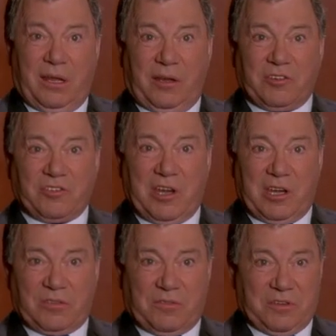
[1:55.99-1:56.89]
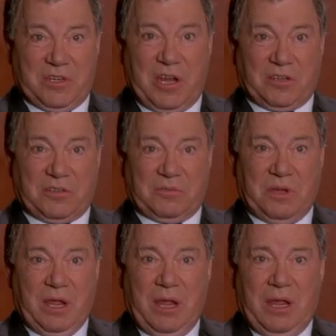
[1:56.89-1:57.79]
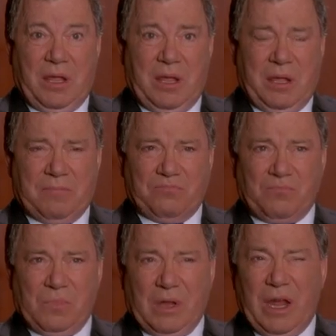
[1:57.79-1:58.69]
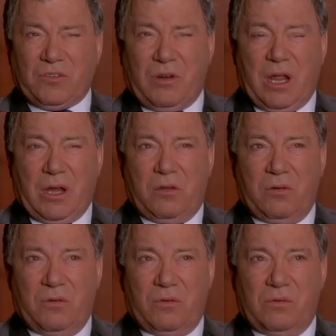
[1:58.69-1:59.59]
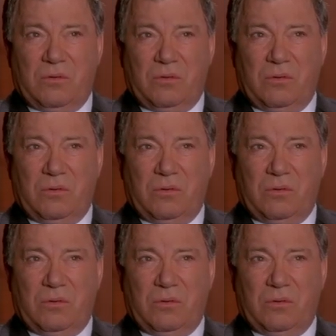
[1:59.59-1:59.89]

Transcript: in exchange for sex. Actually, I do.